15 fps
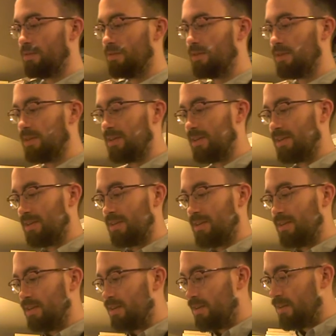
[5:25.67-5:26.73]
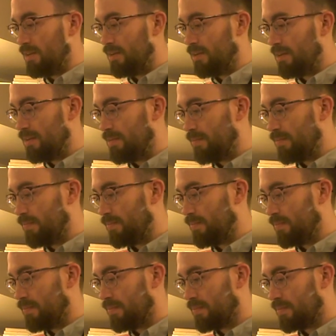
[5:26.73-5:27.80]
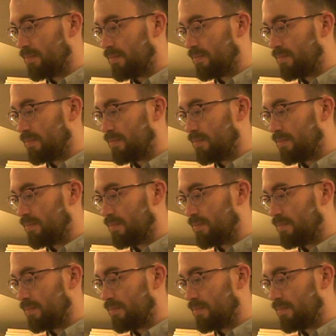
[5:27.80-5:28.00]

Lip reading: No one is speaking in this clip.